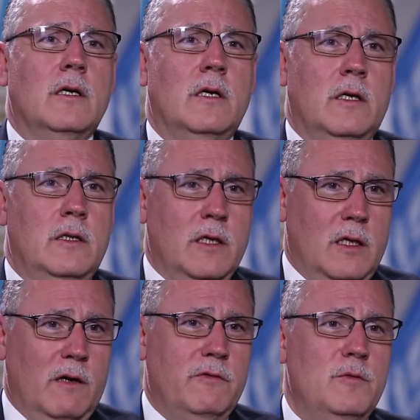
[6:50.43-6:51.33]
The
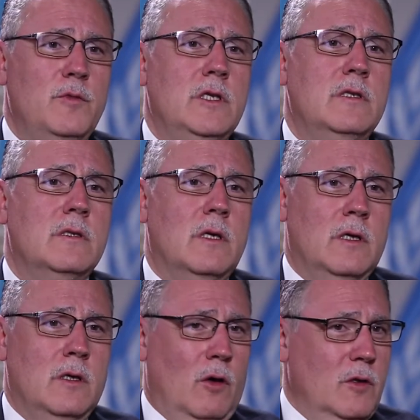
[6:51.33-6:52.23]
government
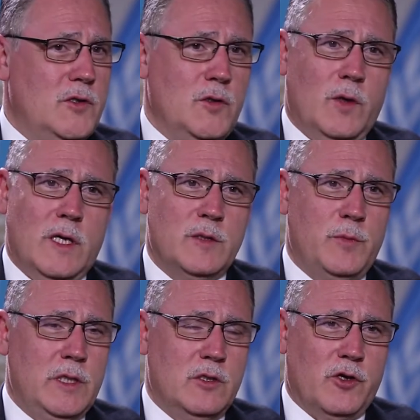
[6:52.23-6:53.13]
also has
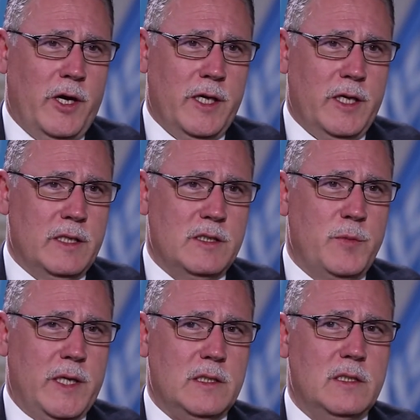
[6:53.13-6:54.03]
been trying its
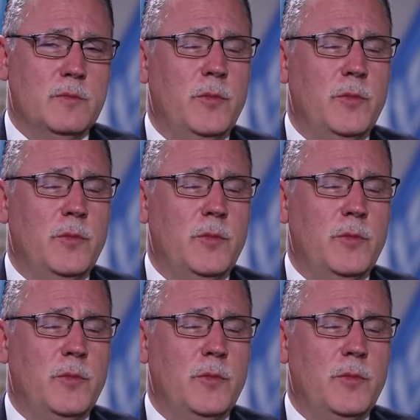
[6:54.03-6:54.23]
best.